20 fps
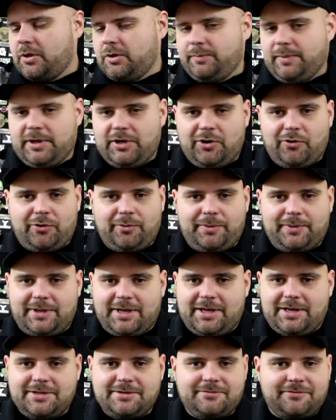You may know them
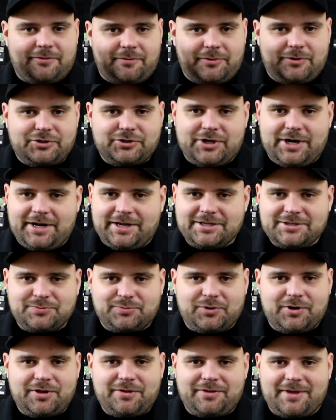again from their Dragon's
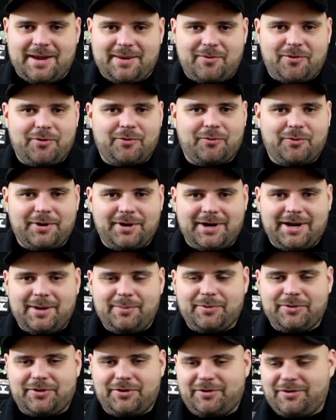Breath ammo and
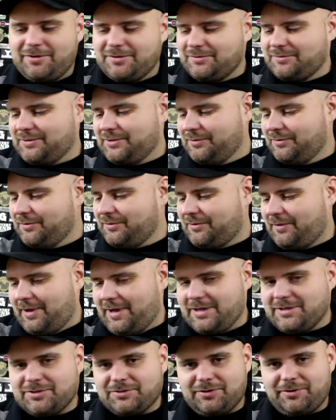whatnot, but they also deal with
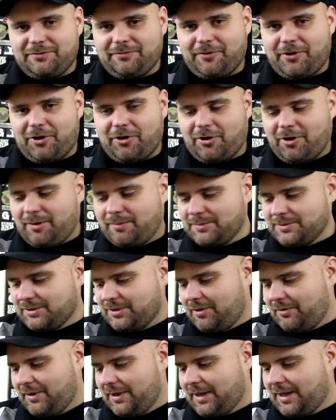Class 3 firearms
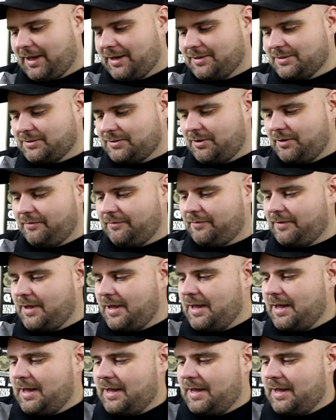and all that kind of stuff.